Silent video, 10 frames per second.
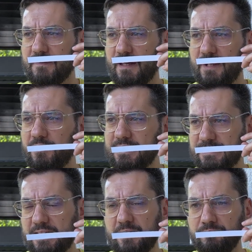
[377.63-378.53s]
I know I
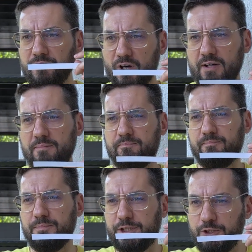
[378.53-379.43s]
said I'm not a
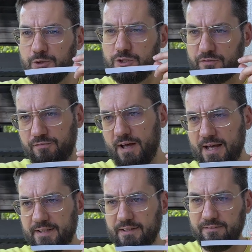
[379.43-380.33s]
huge
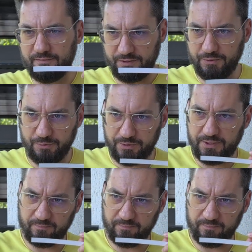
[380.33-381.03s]
fan of Oud,